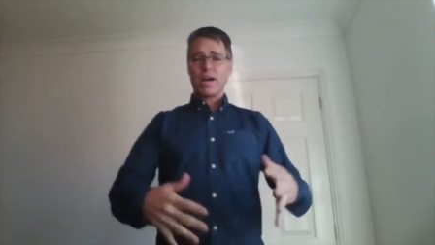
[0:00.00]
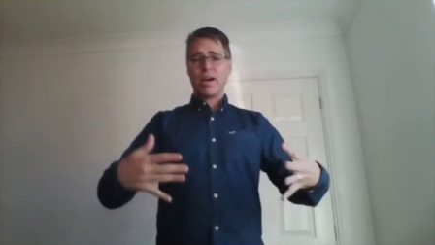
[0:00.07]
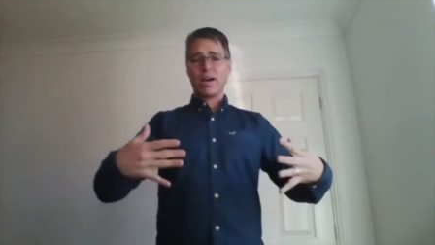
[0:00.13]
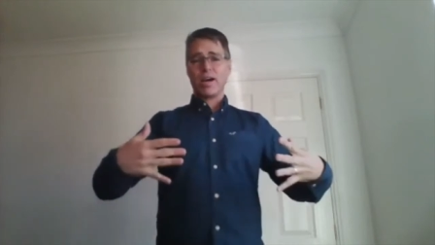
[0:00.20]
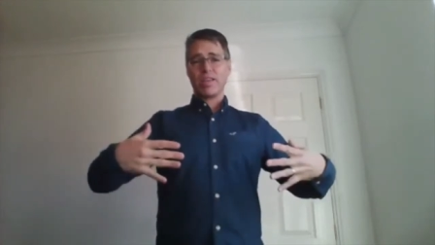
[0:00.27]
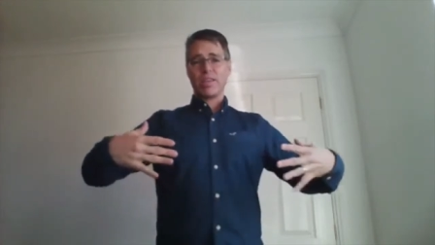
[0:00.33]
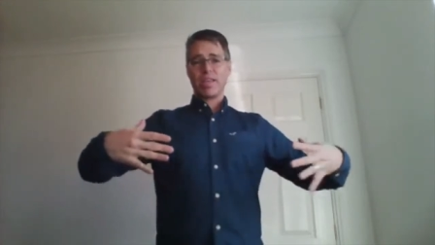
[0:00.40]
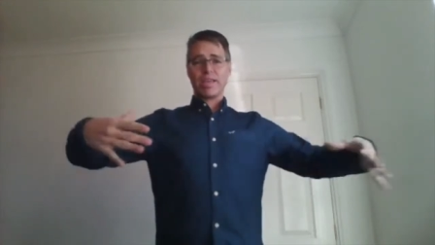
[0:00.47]

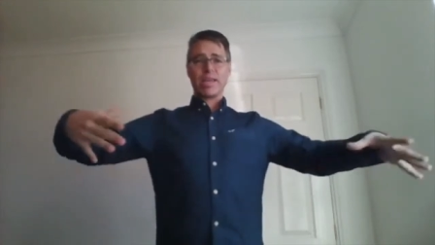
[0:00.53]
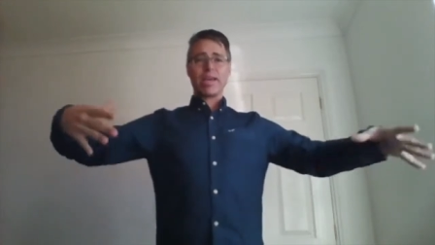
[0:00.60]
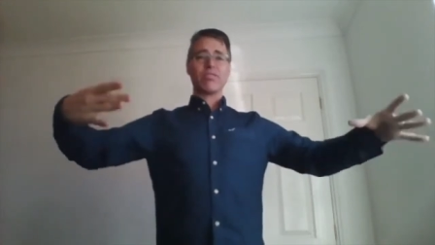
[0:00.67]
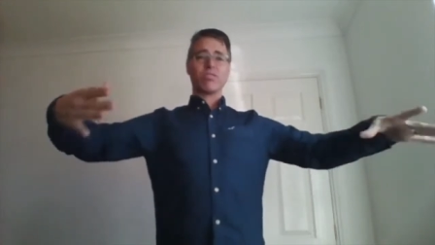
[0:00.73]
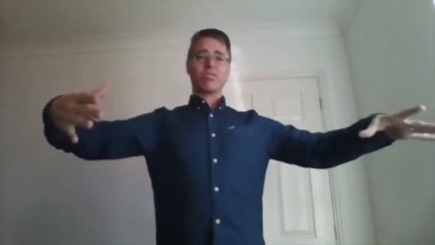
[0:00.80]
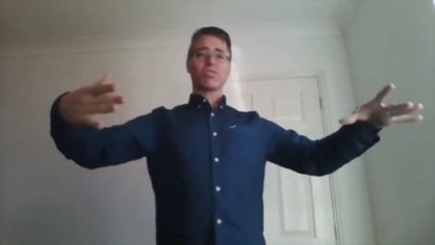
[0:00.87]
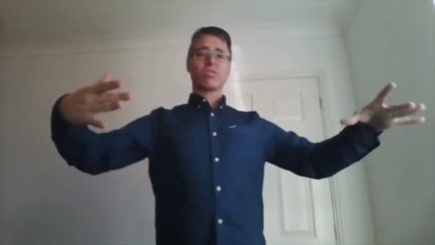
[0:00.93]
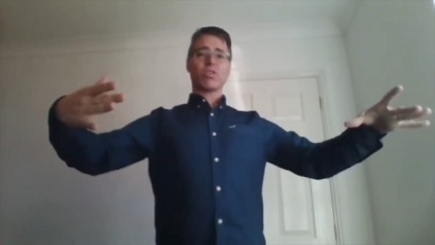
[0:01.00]
uh, then
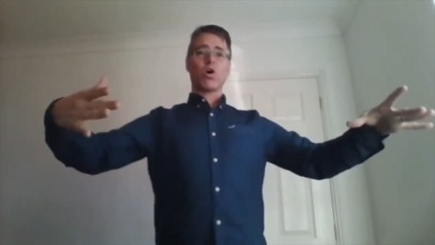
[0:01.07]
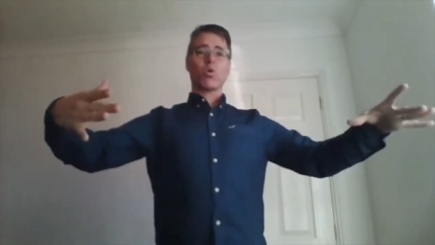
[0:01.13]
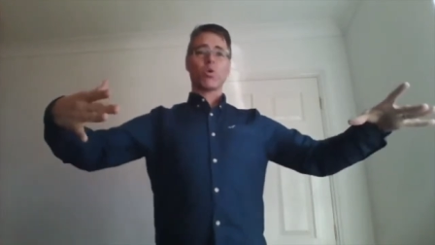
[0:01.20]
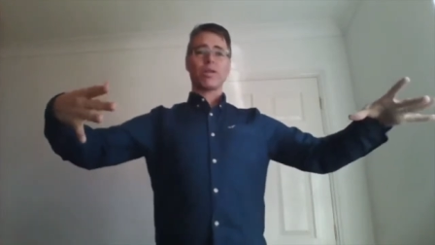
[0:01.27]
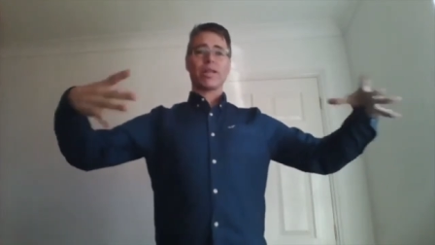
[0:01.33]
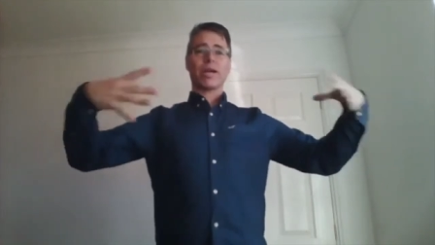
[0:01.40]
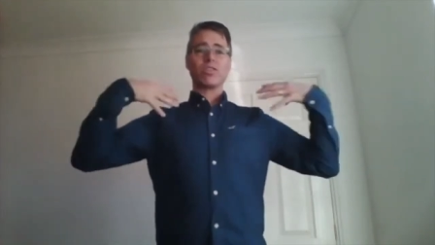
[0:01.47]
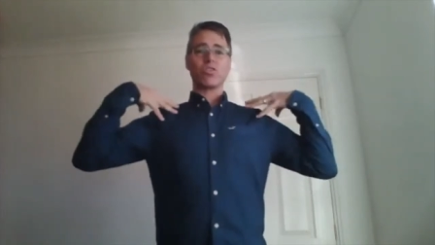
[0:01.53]
yes, just
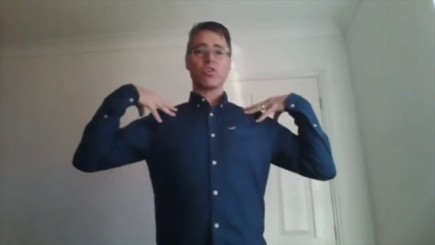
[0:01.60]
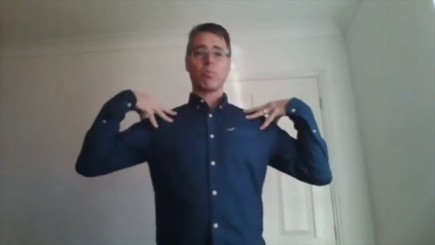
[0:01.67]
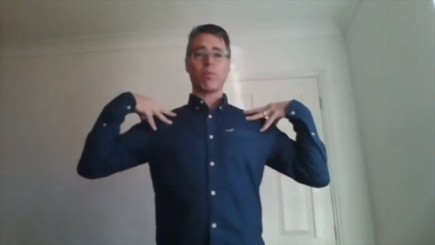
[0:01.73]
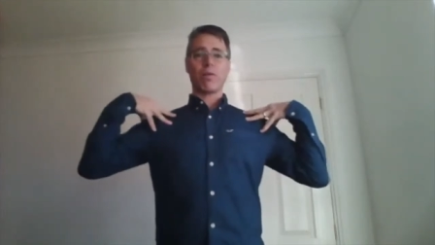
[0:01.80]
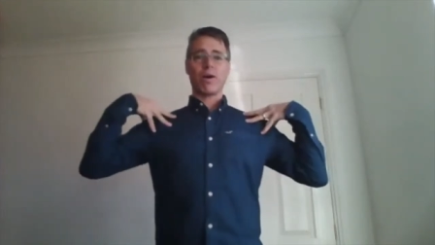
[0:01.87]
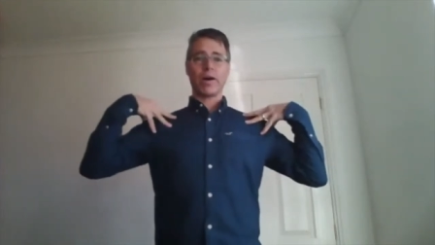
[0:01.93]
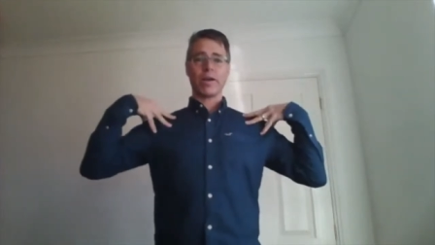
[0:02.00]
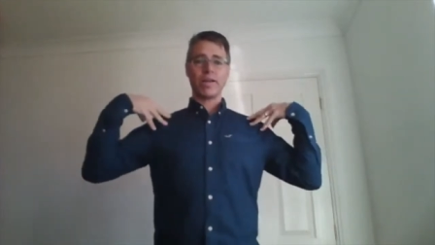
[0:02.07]
holding that top
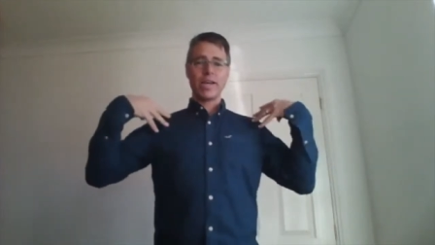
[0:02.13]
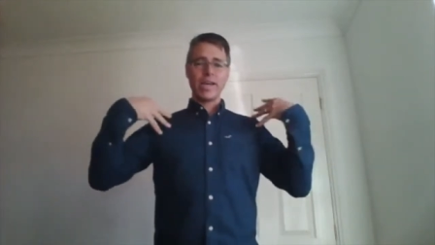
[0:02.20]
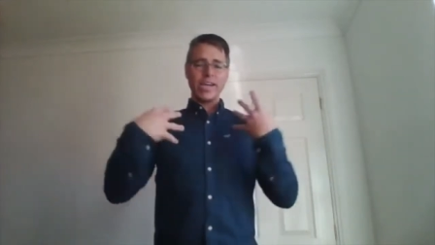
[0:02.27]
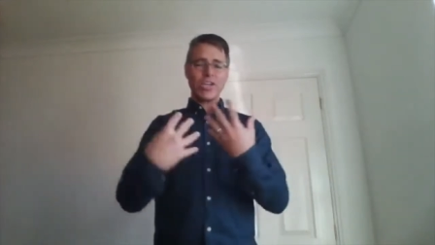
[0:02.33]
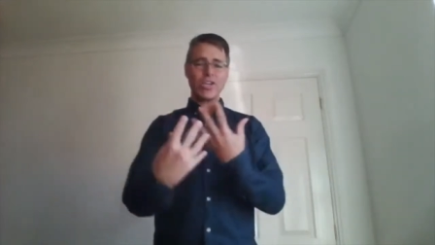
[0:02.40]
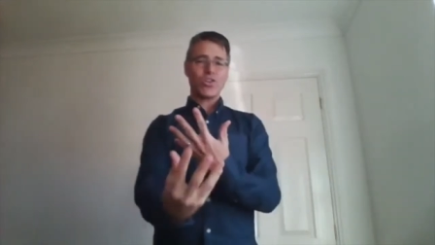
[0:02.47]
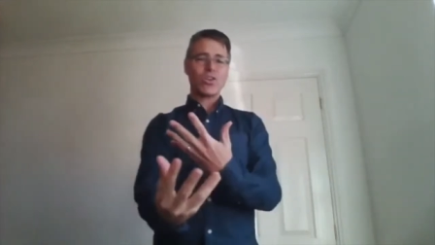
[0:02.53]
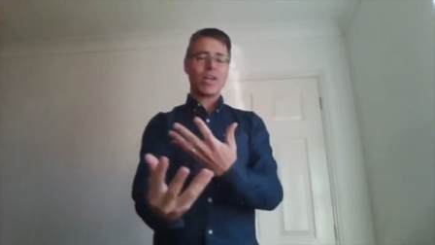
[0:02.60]
line
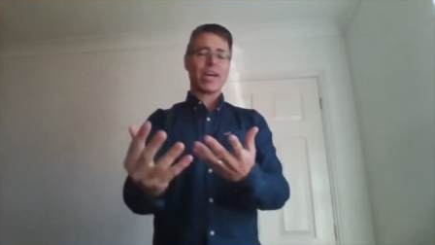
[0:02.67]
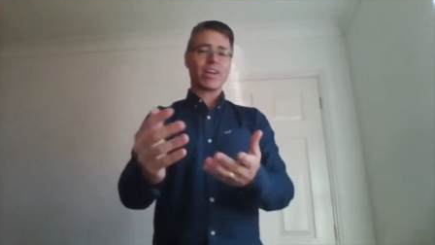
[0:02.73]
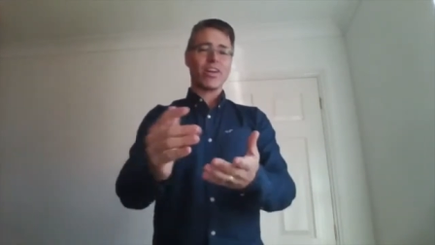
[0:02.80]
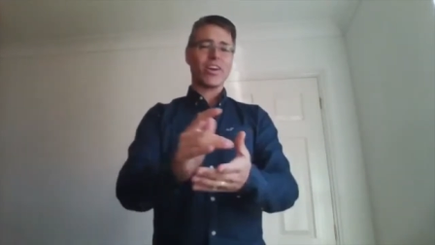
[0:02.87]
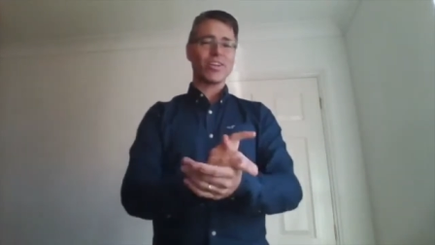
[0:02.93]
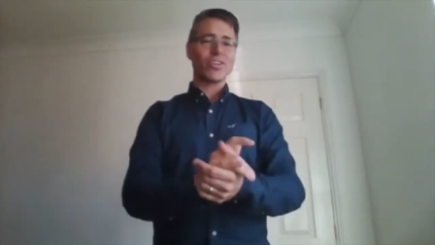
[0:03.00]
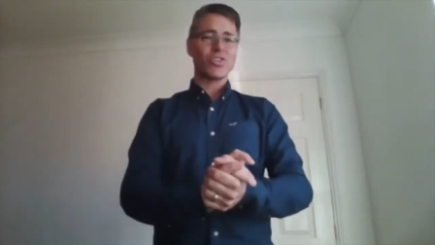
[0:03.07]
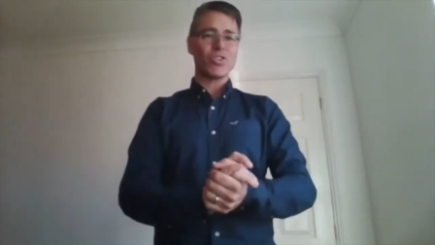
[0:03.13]
should act
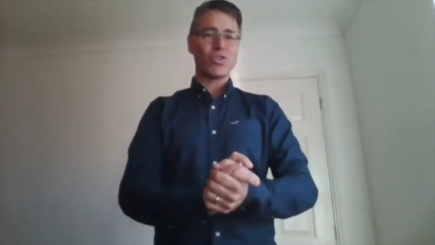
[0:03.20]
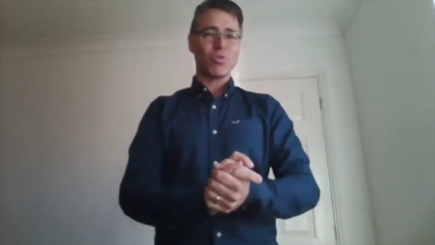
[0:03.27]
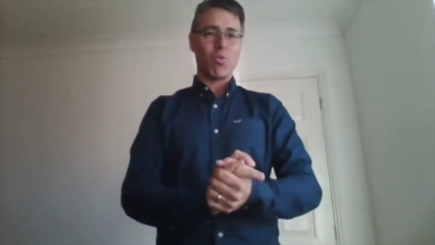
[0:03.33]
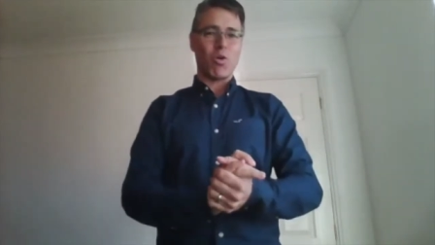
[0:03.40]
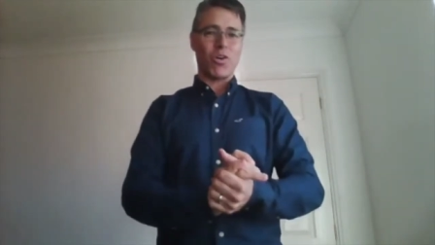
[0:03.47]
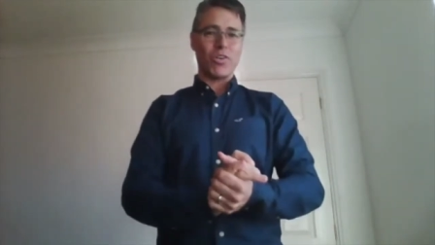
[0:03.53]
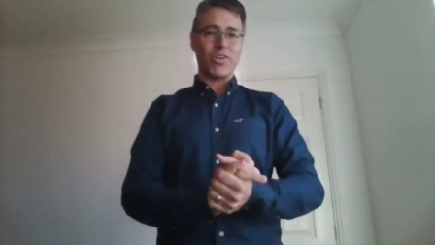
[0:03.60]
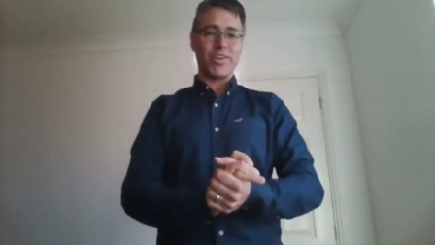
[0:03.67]
like a
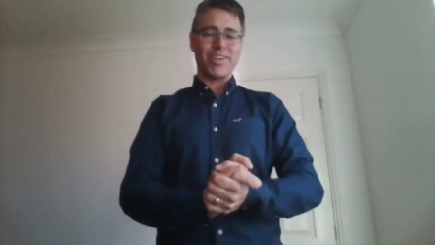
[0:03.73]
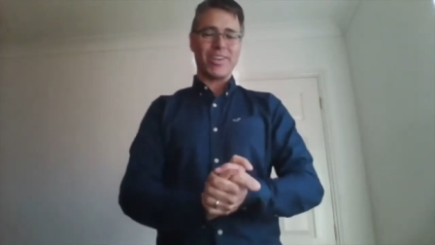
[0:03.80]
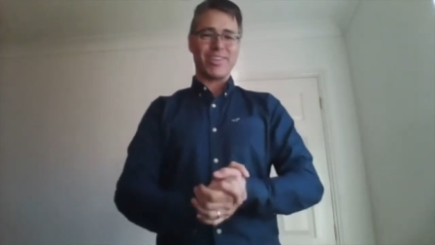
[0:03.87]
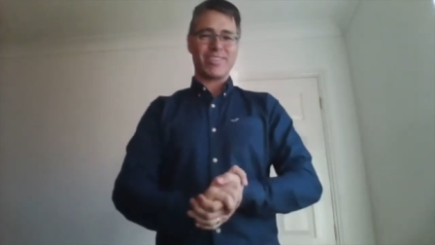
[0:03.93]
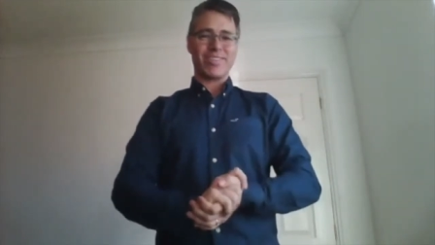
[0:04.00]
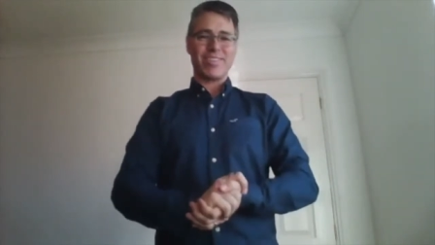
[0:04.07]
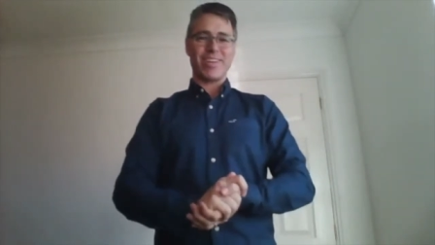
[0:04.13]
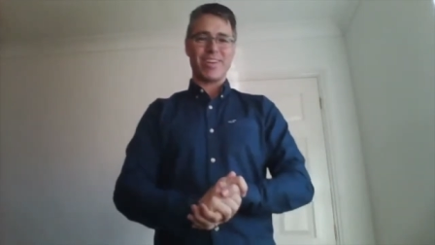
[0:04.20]
swan
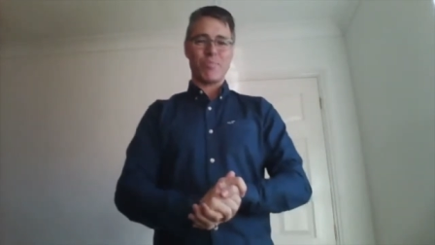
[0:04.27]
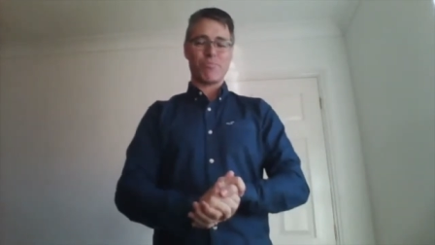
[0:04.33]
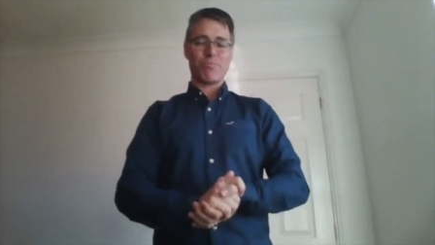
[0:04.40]
is the uh,